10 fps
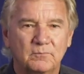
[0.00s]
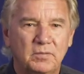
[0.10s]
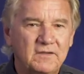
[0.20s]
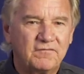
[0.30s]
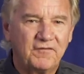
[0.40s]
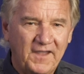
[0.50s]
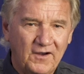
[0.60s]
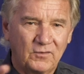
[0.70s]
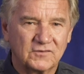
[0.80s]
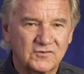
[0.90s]
Be
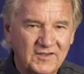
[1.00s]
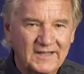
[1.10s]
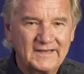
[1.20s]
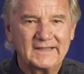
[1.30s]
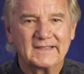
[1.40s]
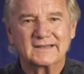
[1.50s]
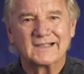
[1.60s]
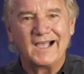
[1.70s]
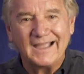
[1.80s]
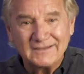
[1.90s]
fair in selling and
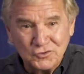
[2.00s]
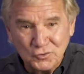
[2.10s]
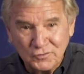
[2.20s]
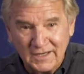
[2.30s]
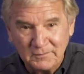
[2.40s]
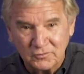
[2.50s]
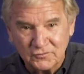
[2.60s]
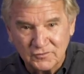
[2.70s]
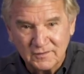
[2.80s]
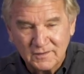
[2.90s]
kind to your
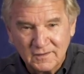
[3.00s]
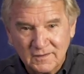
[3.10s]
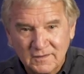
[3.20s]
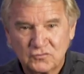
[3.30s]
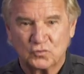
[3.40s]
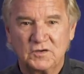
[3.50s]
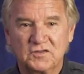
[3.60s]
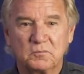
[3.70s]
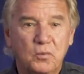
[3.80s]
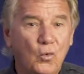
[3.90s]
neighbors
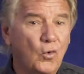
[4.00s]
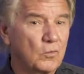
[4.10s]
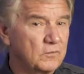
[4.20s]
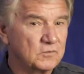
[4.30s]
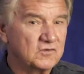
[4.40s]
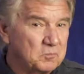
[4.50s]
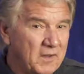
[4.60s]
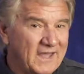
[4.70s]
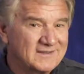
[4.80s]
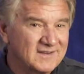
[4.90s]
treat the poor with
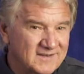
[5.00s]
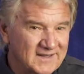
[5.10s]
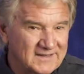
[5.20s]
respect and